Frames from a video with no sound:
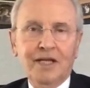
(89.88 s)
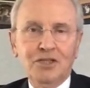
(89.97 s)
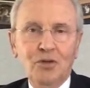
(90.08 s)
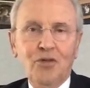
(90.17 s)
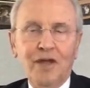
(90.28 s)

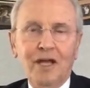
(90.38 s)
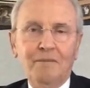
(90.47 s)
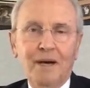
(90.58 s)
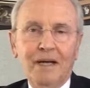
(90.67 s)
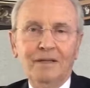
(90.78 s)
as you think
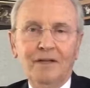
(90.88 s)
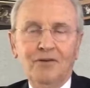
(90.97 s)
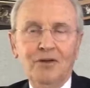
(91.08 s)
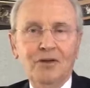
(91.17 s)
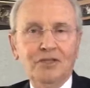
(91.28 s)
about it?
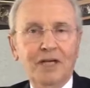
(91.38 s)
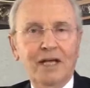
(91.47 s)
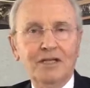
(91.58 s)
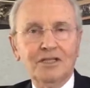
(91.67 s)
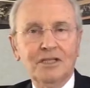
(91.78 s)
If you're
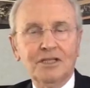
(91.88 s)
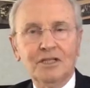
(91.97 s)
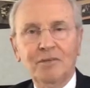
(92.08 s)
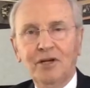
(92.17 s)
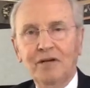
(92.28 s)
challenged in
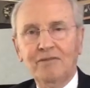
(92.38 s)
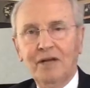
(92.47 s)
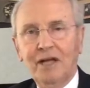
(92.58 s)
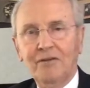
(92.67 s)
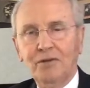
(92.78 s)
some area of
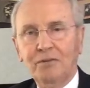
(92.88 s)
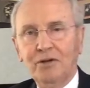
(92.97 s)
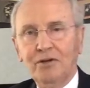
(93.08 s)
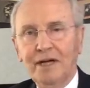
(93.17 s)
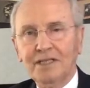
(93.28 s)
your life with
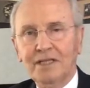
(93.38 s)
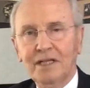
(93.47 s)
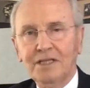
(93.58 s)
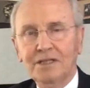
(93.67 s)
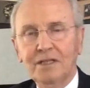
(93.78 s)

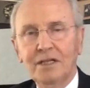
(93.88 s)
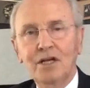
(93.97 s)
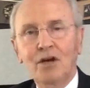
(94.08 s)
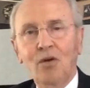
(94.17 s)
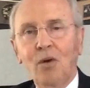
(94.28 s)
procrastination,
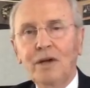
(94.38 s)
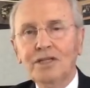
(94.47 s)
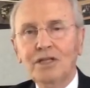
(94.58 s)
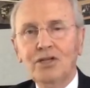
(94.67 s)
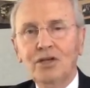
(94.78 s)
what
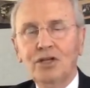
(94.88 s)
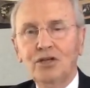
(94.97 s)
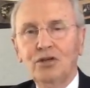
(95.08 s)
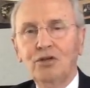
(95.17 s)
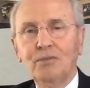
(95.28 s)
is it you can
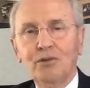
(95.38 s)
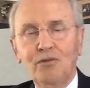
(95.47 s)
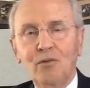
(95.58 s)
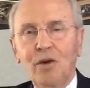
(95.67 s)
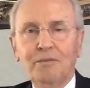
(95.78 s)
do to
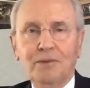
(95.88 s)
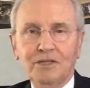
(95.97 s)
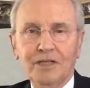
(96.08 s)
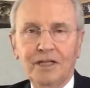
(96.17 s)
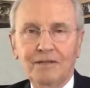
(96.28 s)
improve
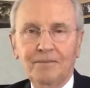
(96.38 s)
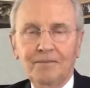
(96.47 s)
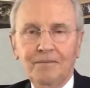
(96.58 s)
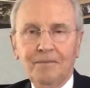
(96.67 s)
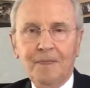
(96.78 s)
1%?
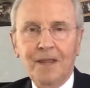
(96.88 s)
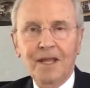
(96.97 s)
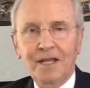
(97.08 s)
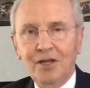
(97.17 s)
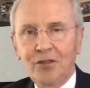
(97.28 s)

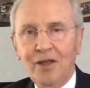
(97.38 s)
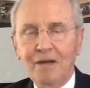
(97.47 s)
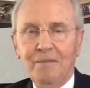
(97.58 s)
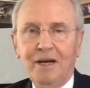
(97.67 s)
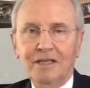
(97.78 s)
Now
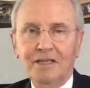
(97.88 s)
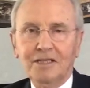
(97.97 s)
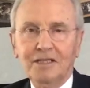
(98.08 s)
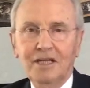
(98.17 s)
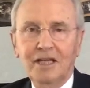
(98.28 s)
think about
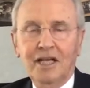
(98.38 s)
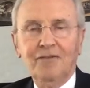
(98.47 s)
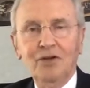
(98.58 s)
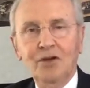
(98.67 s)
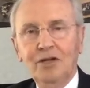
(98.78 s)
this.
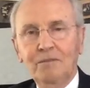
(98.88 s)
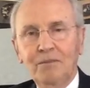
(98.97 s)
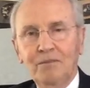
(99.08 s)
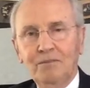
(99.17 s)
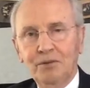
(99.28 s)
If you could
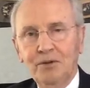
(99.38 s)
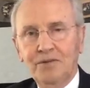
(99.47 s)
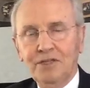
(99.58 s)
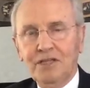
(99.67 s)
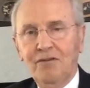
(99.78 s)

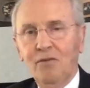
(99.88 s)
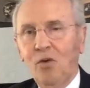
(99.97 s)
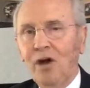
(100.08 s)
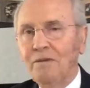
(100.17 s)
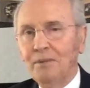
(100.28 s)
improve yourself
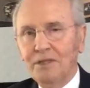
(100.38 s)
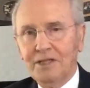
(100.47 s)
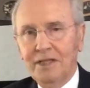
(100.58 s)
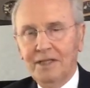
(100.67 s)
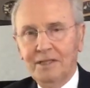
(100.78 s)

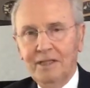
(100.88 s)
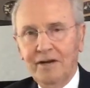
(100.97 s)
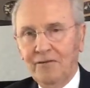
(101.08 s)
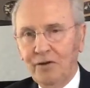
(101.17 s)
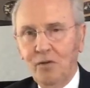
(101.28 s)
1%
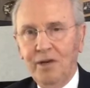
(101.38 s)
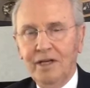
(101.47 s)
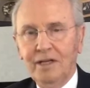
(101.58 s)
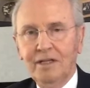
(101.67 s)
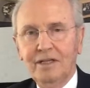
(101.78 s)
every
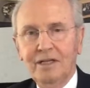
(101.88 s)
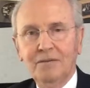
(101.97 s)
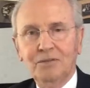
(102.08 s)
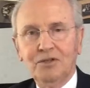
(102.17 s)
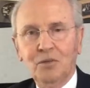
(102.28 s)
week
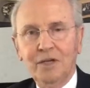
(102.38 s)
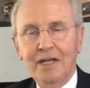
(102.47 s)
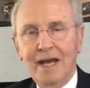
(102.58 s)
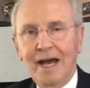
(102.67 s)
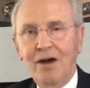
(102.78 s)

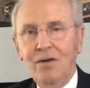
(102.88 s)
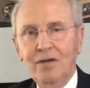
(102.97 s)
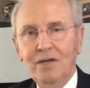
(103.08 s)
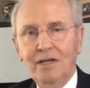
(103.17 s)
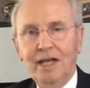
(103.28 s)
between now
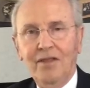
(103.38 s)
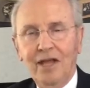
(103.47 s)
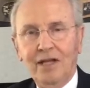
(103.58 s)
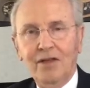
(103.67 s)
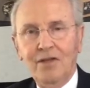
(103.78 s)
and
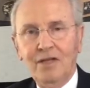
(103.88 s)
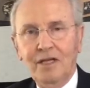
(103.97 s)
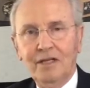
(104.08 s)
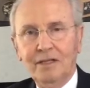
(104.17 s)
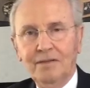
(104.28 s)
the end of the
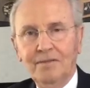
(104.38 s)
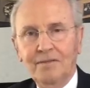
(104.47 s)
year,